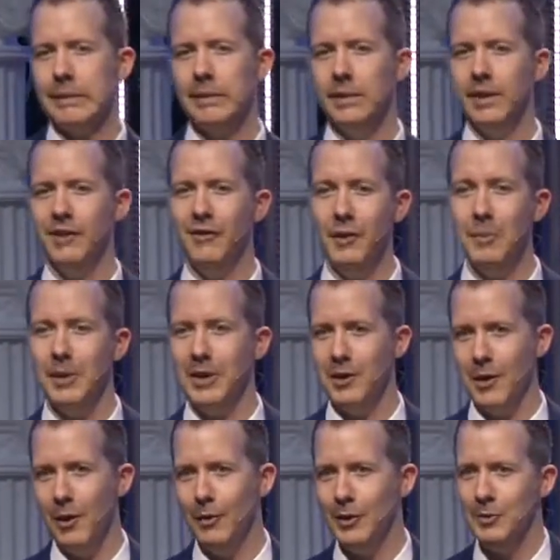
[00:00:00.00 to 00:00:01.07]
And if anybody
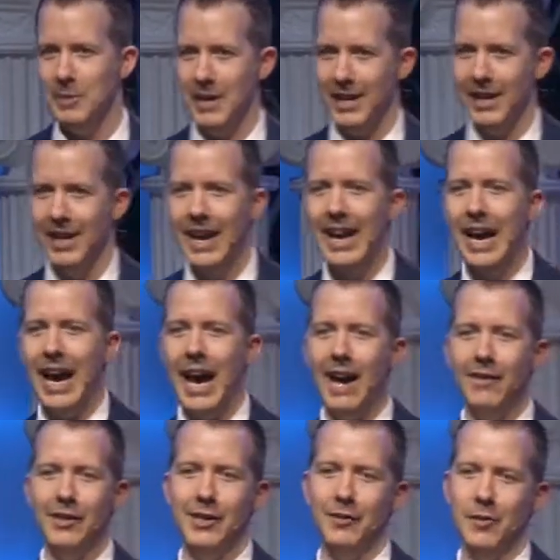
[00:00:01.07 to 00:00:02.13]
knows me, I have
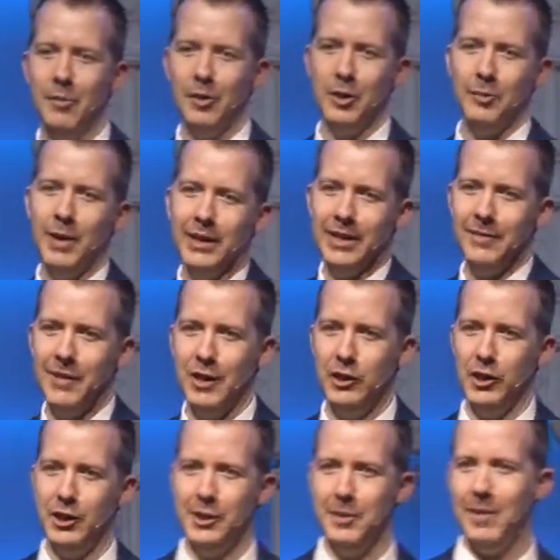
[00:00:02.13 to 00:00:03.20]
a different perspective on
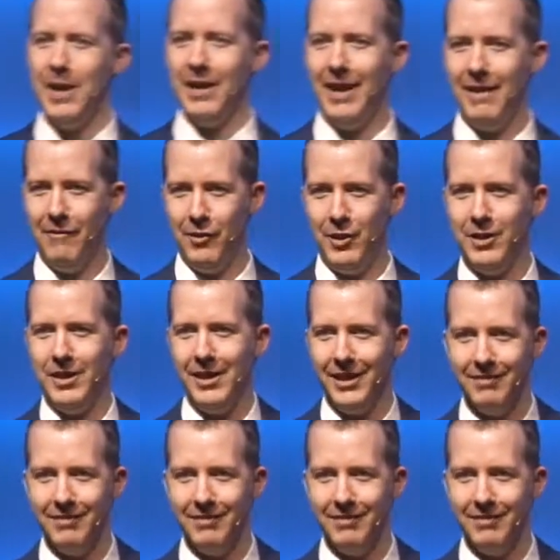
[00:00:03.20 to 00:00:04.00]
just about everything.